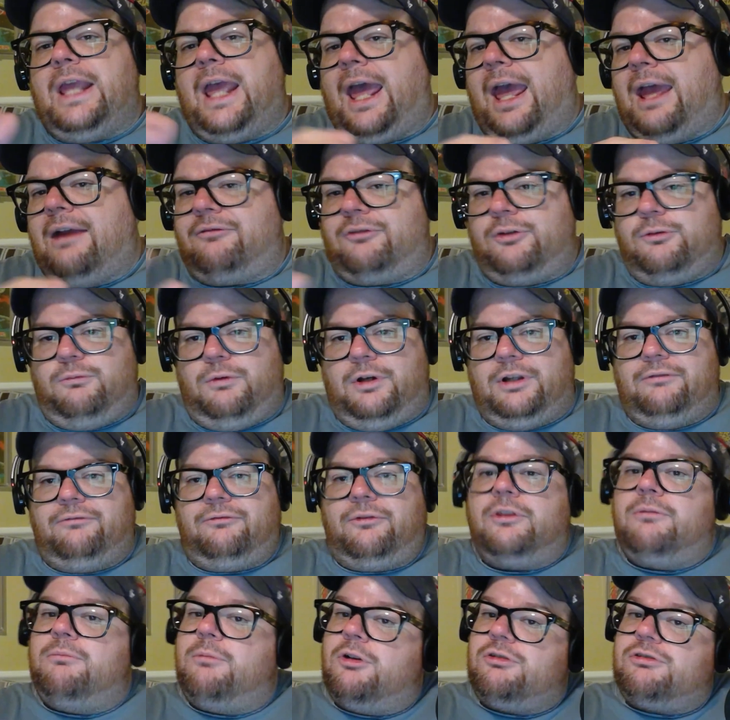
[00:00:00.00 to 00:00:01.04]
Everyone,
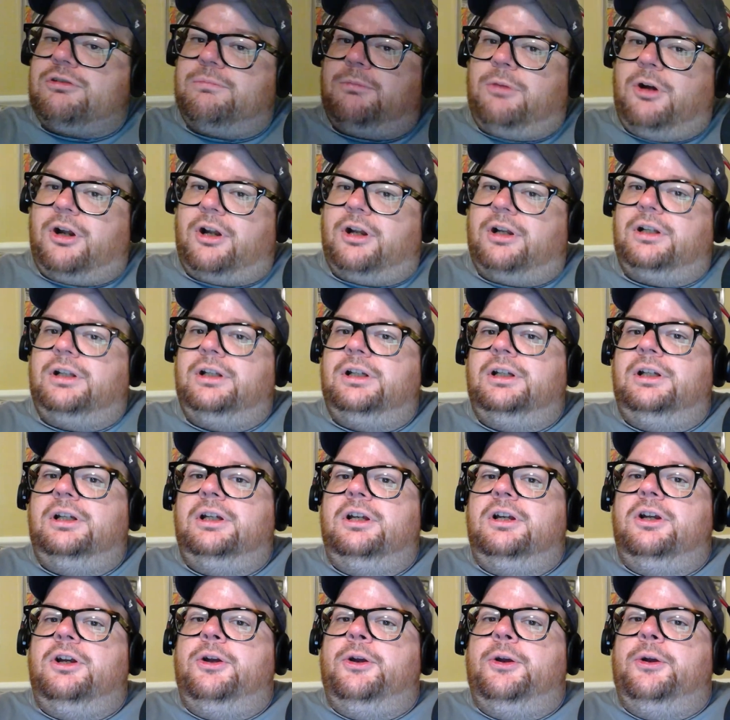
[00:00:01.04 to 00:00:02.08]
for the most part,
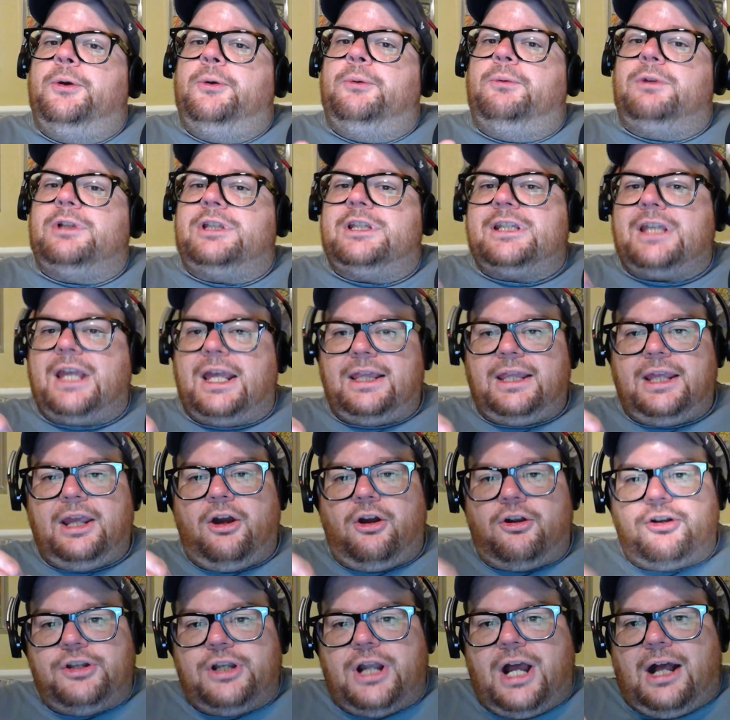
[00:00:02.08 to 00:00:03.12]
would say they
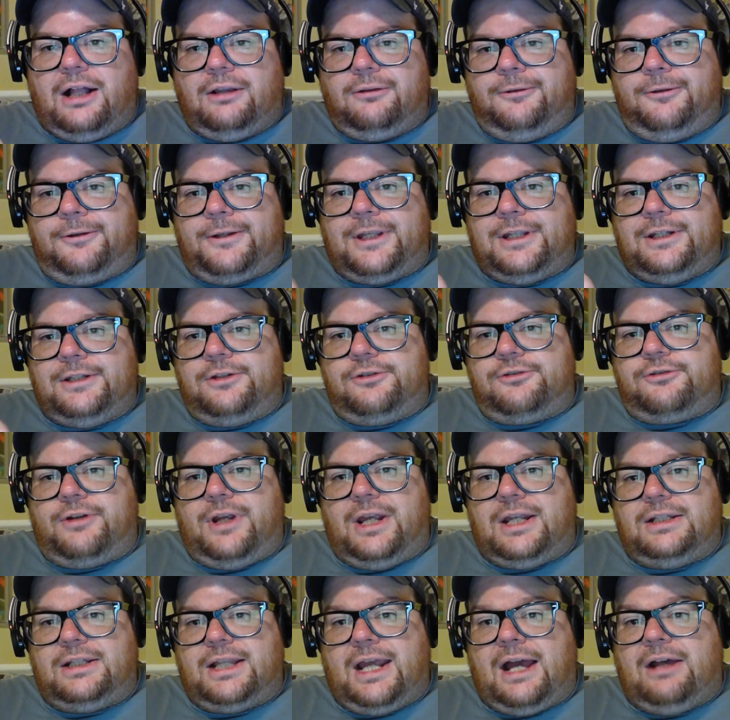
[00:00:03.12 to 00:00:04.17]
are not looking to
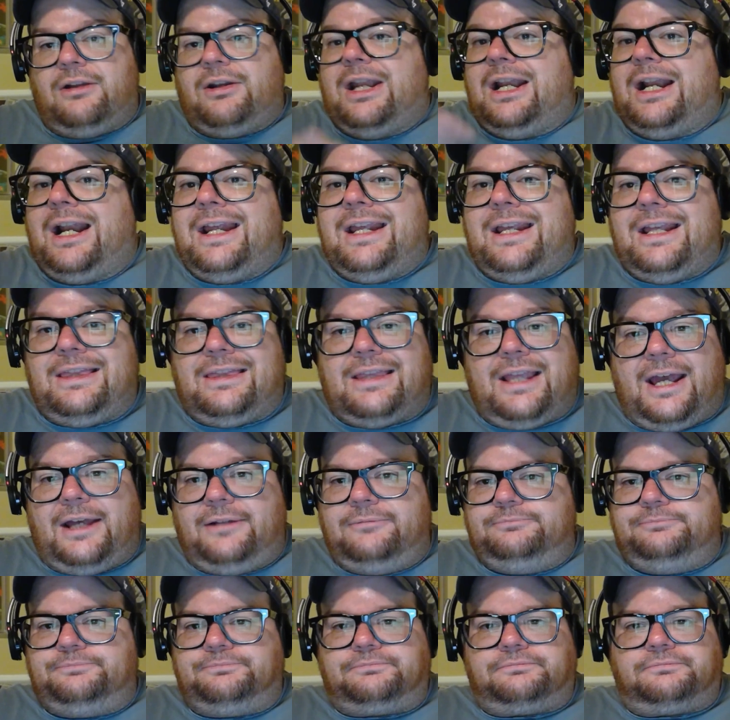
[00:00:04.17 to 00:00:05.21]
trade down. And I get
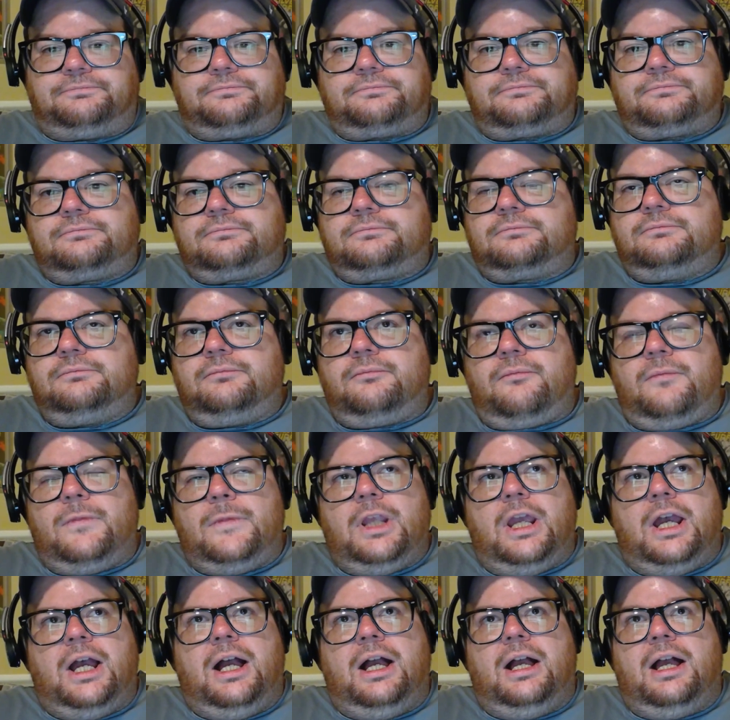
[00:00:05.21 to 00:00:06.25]
that.
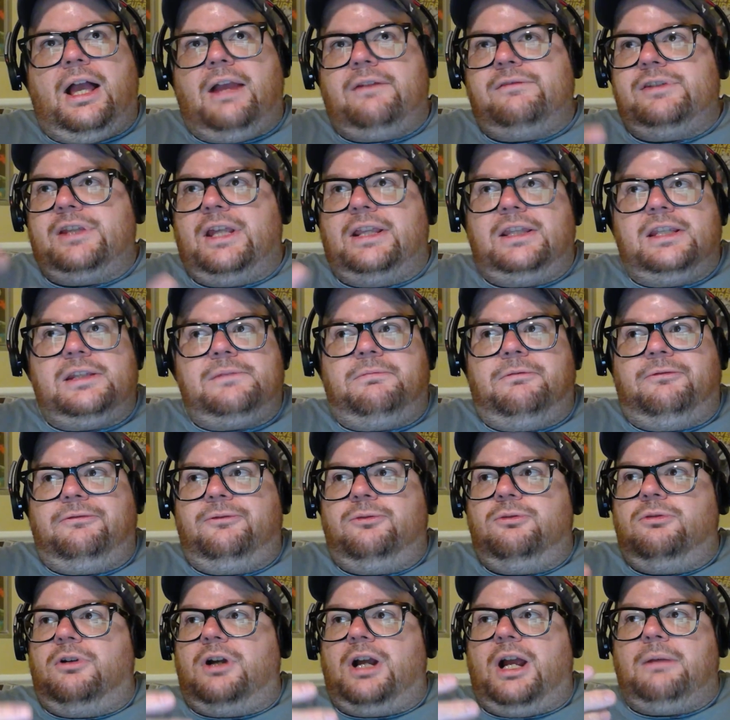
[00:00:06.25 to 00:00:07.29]
I've said this
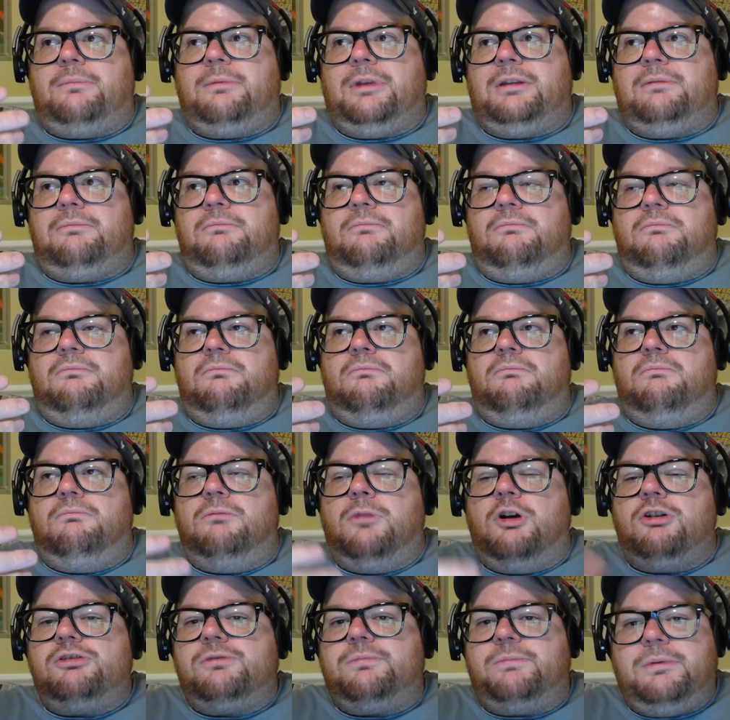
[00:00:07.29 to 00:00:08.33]
before. I mean,
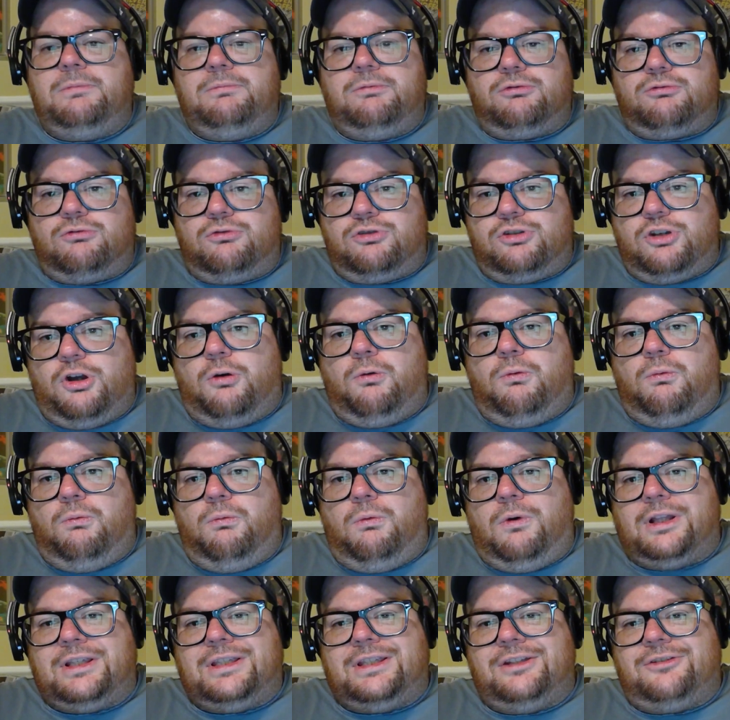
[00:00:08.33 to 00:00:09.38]
most people don't
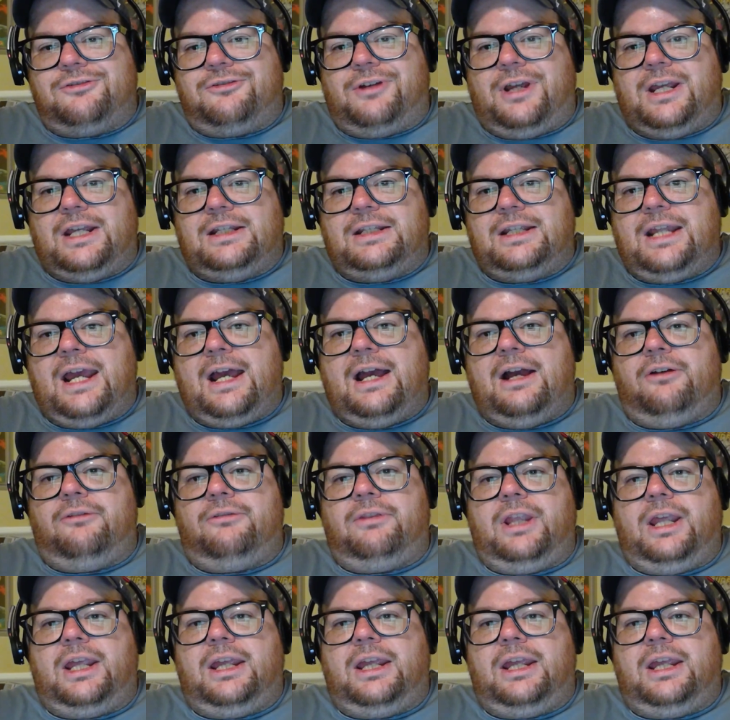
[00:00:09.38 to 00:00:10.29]
want to trade down.